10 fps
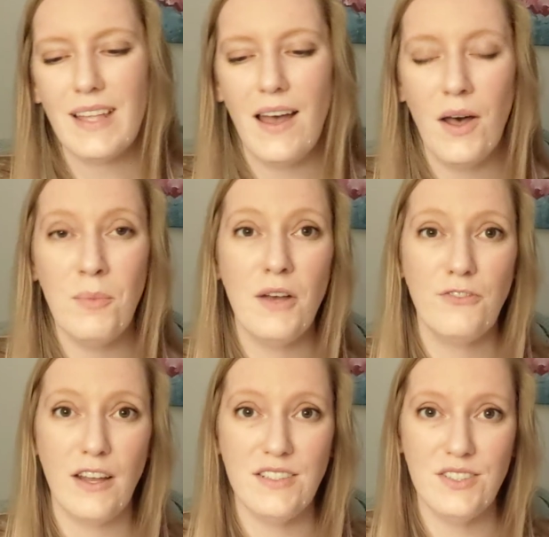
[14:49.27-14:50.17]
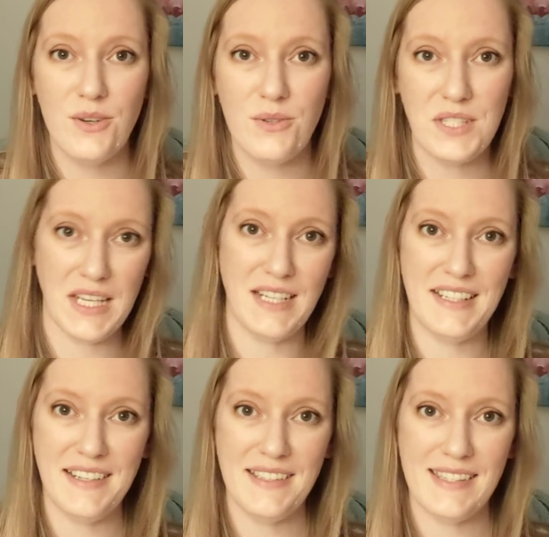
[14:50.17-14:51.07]
A friend knows that I
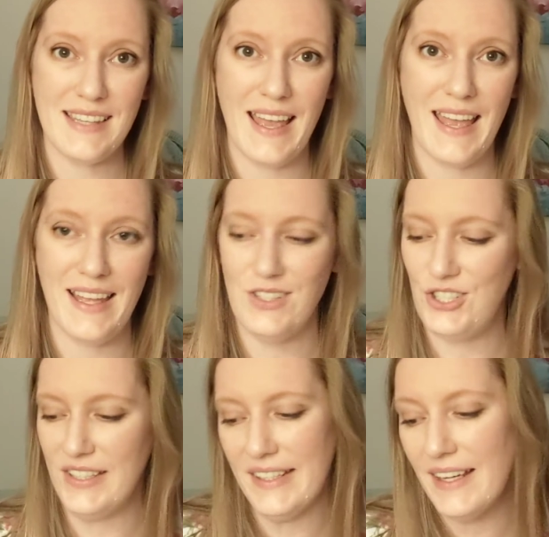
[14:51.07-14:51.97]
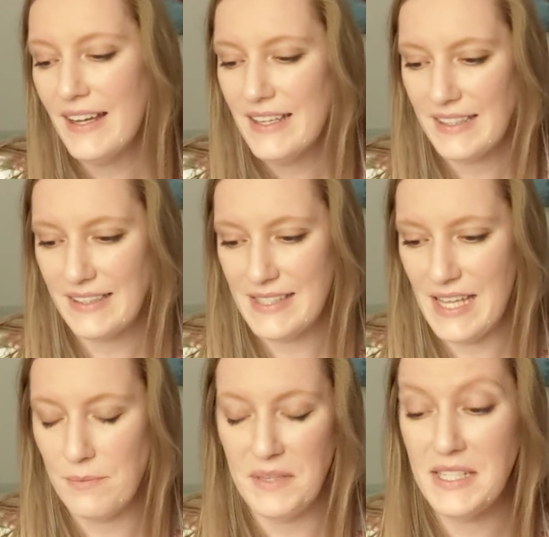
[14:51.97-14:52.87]
dance, and she
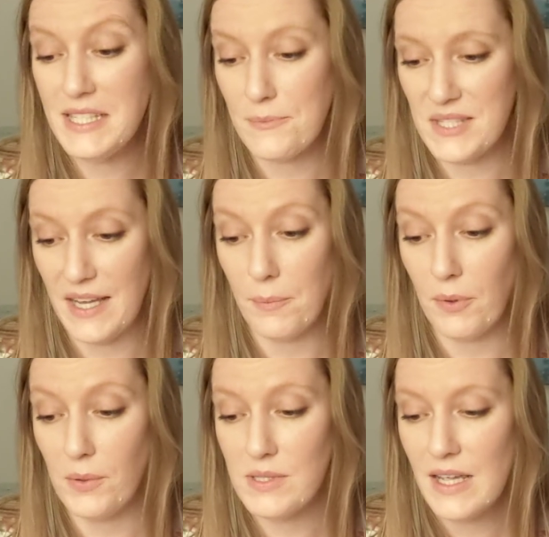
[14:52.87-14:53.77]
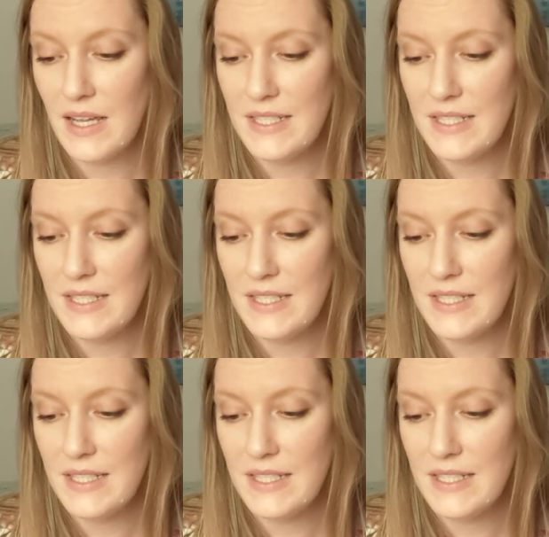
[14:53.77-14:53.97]
sent me some samples.